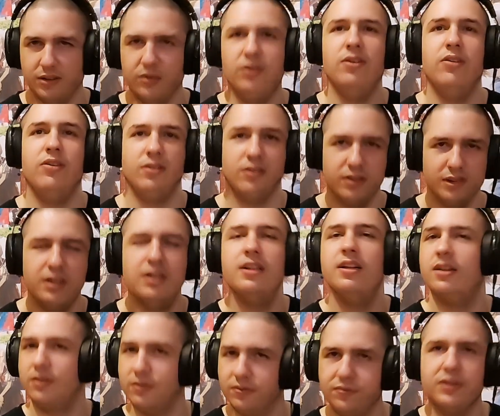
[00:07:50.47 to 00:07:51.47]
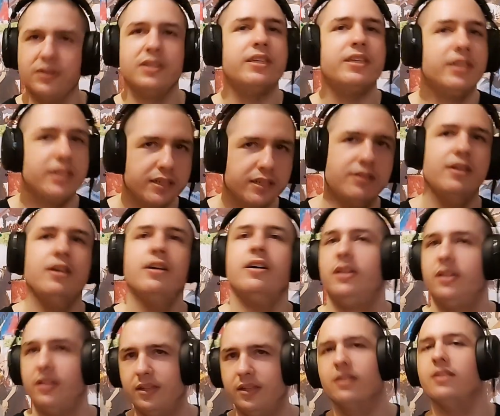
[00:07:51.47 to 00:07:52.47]
Oh, funky guitar.
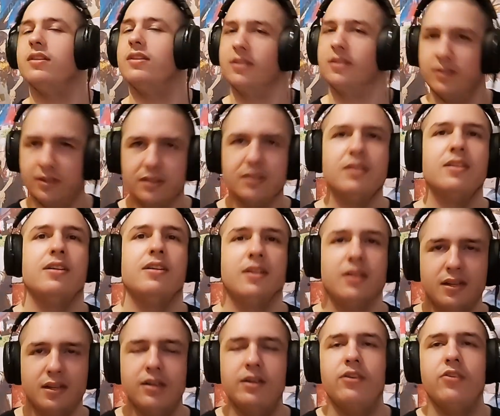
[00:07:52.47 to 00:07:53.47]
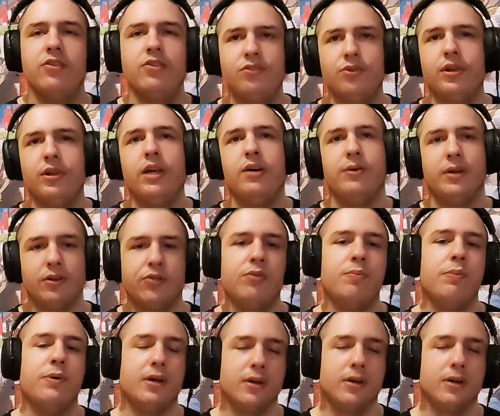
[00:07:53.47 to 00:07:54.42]
So now he has the